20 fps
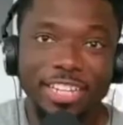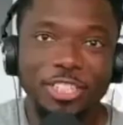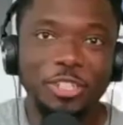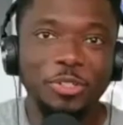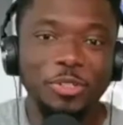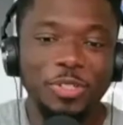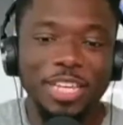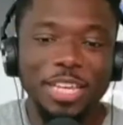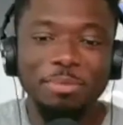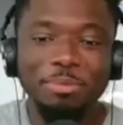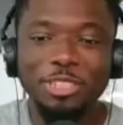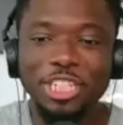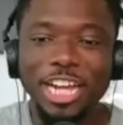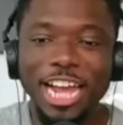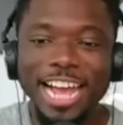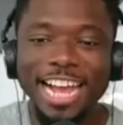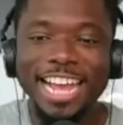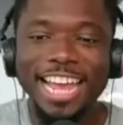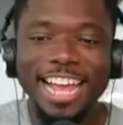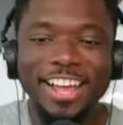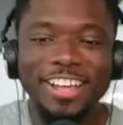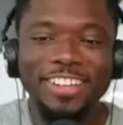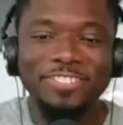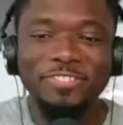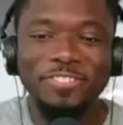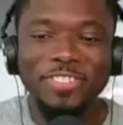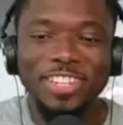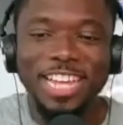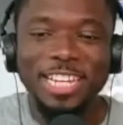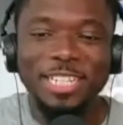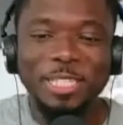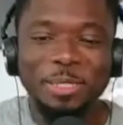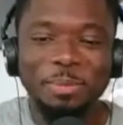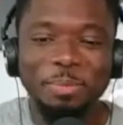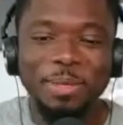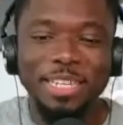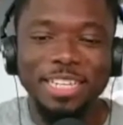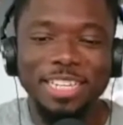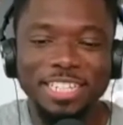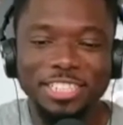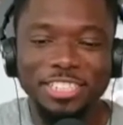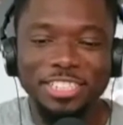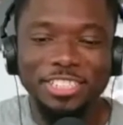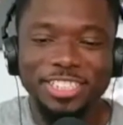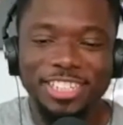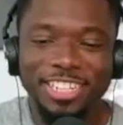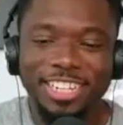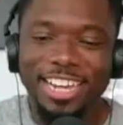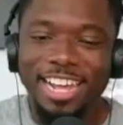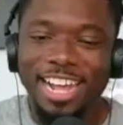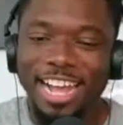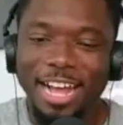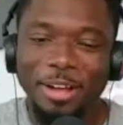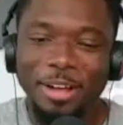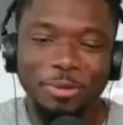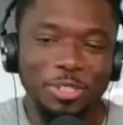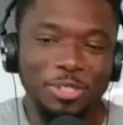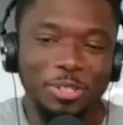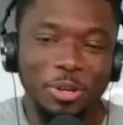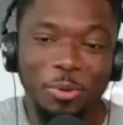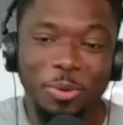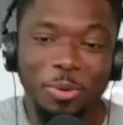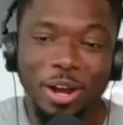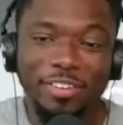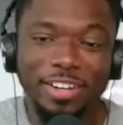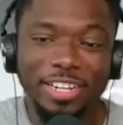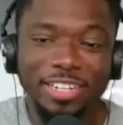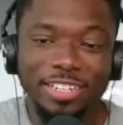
you see him jog out for that speech? I was so worried.